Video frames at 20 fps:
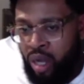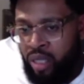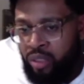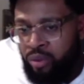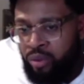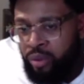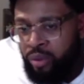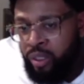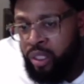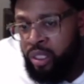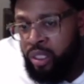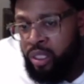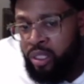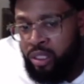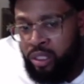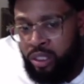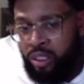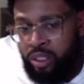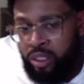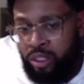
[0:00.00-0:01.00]
it's really to
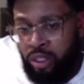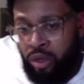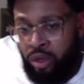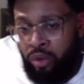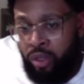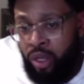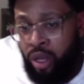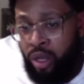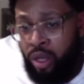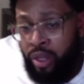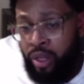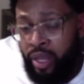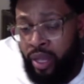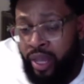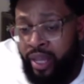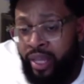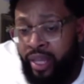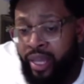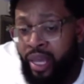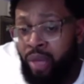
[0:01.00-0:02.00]
just show y'all that
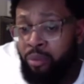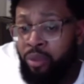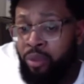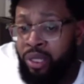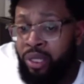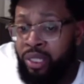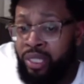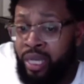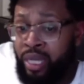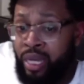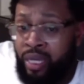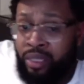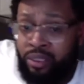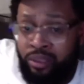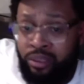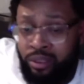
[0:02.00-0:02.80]
it can be done.